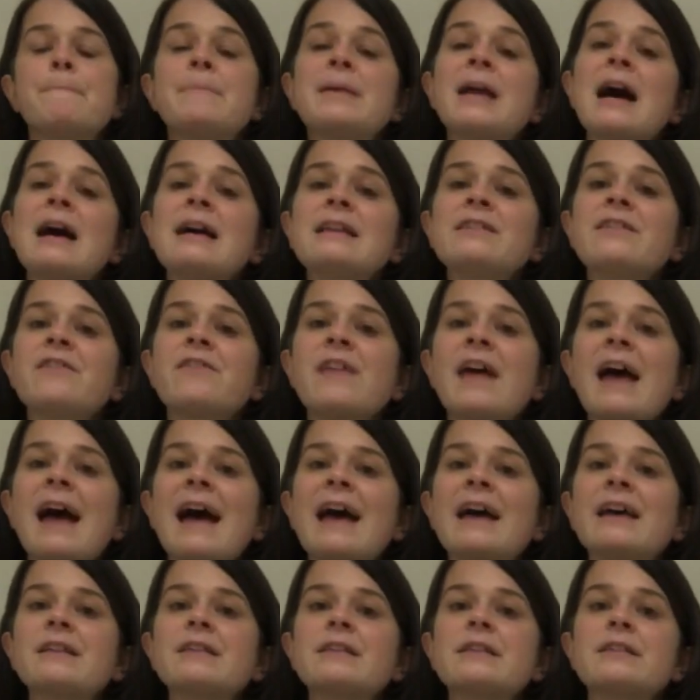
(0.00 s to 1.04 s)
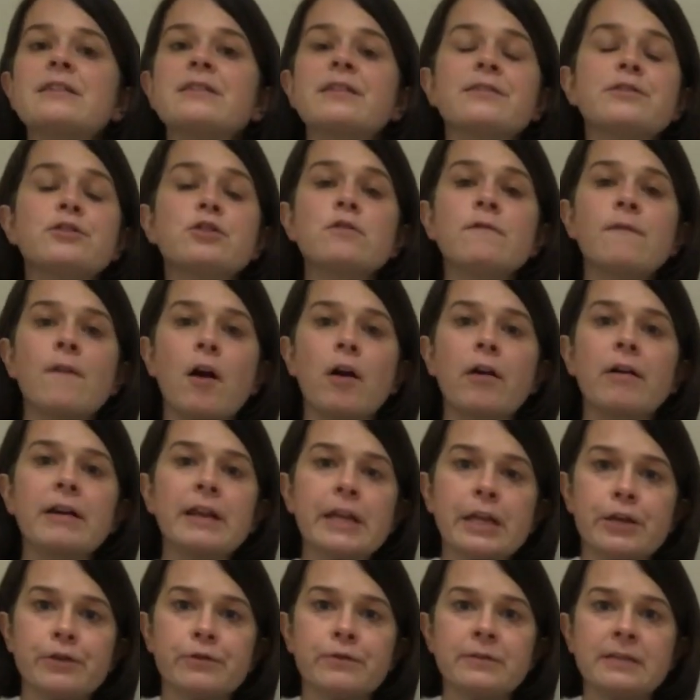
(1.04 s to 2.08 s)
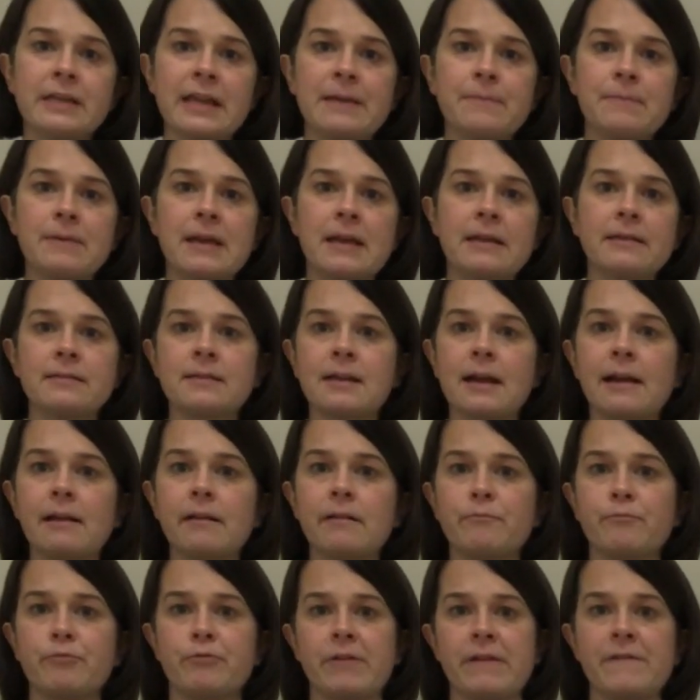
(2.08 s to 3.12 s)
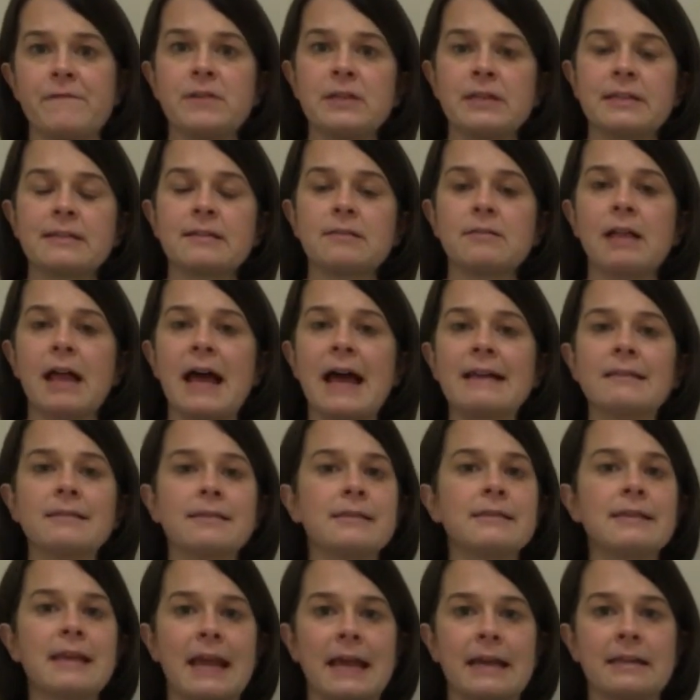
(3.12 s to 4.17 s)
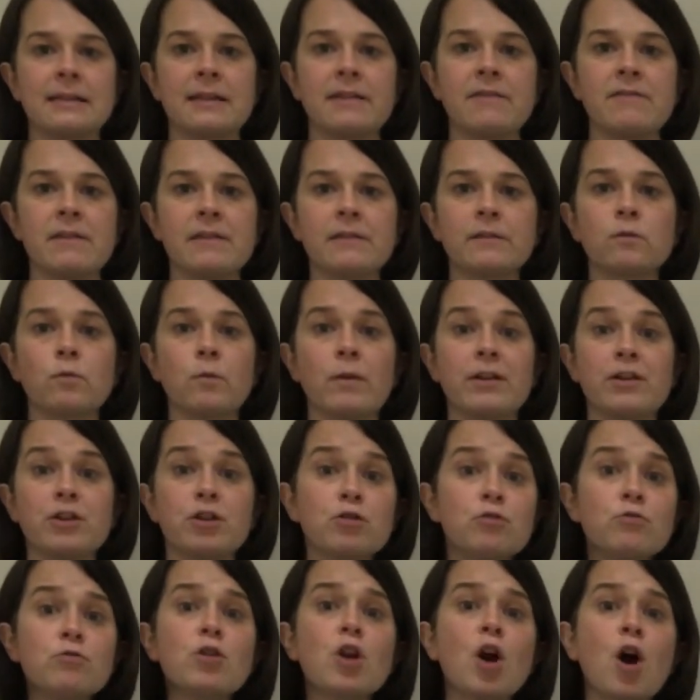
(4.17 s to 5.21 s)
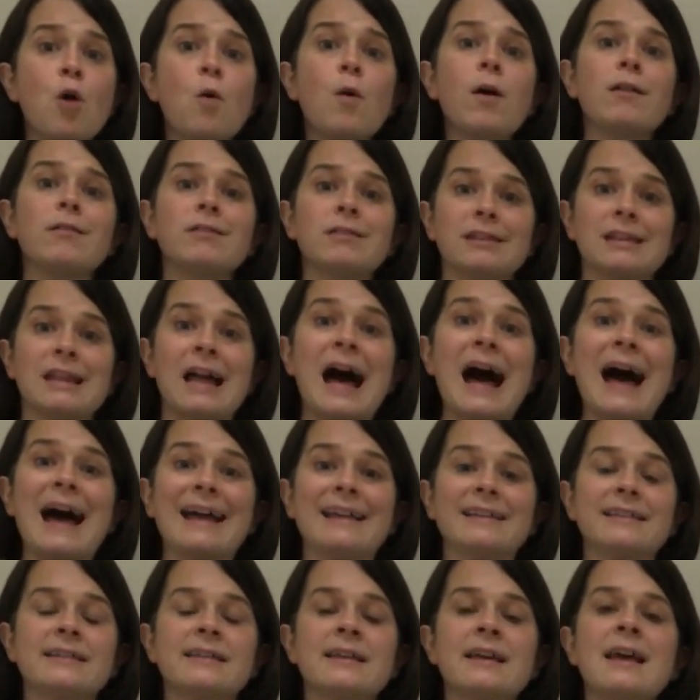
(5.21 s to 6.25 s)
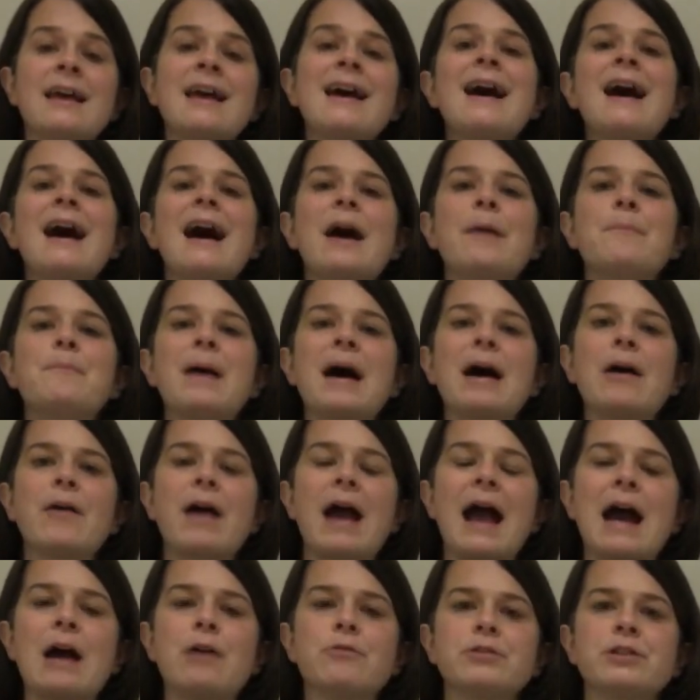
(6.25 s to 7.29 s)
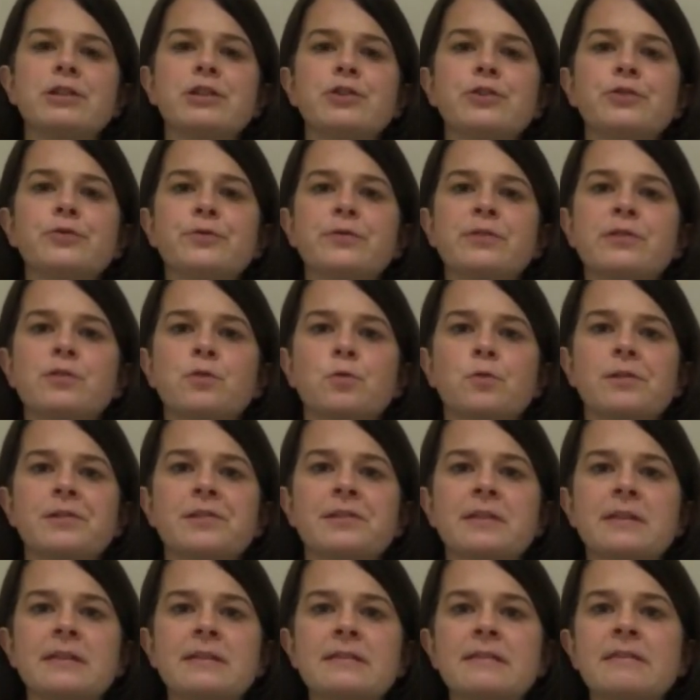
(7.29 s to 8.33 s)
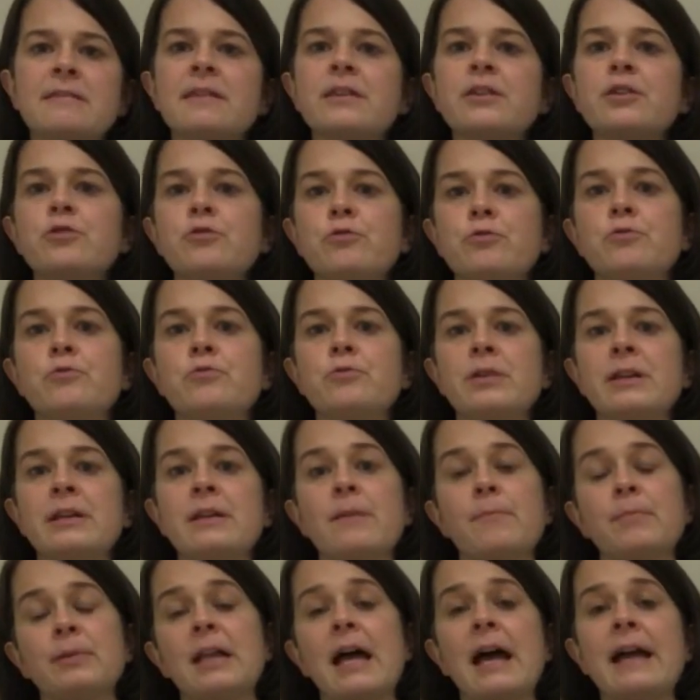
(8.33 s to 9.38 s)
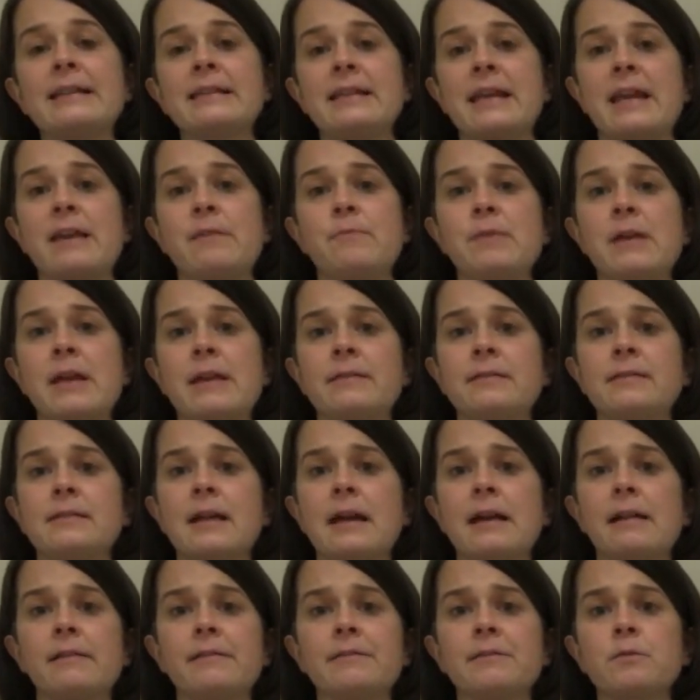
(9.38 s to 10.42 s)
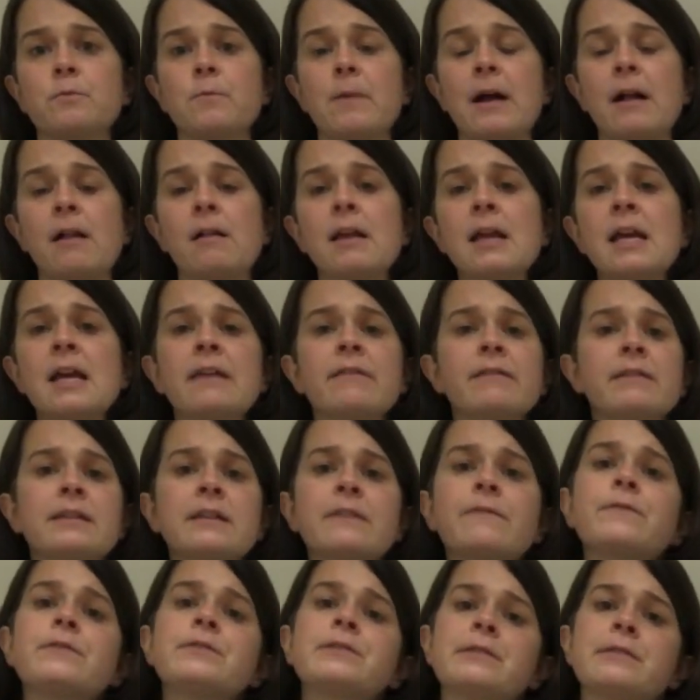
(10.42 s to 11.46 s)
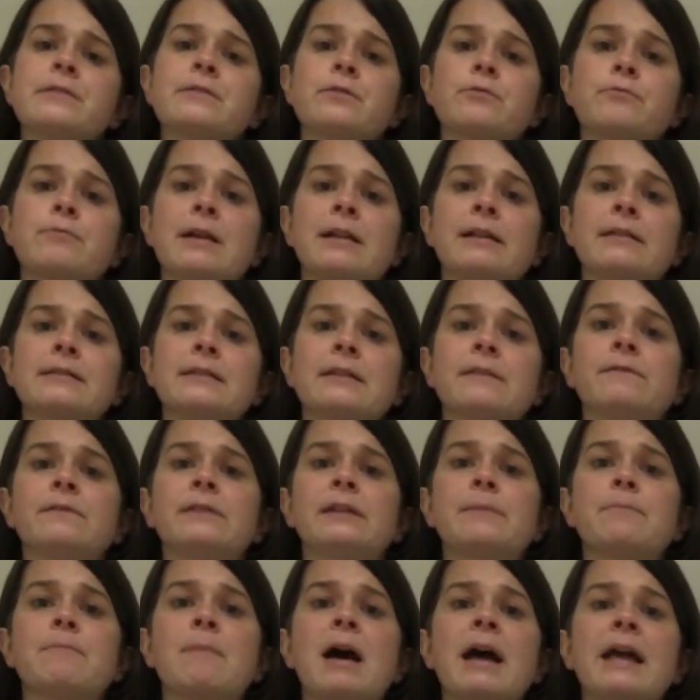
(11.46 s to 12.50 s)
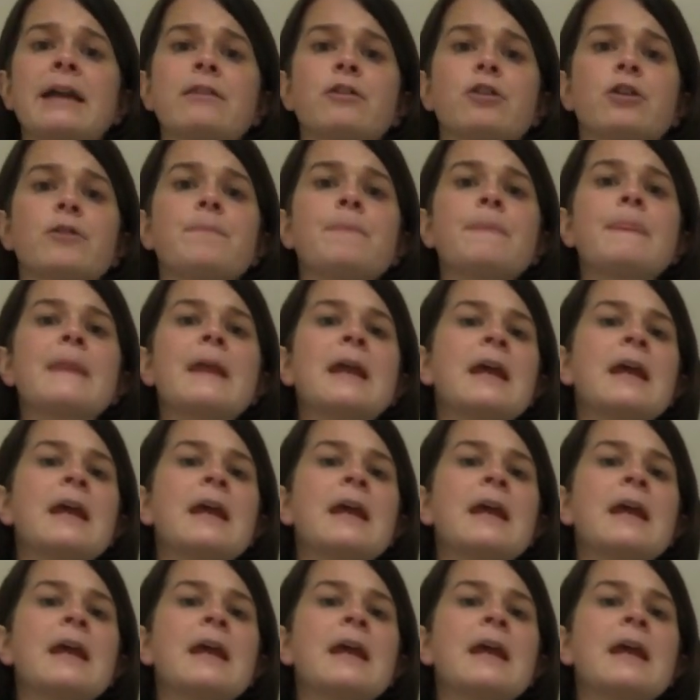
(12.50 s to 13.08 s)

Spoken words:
Beyond that, since you've already used APA style in previous classes and in this one, you know a lot about how to use sources that you can apply to APA style as well. The differences are relatively minor.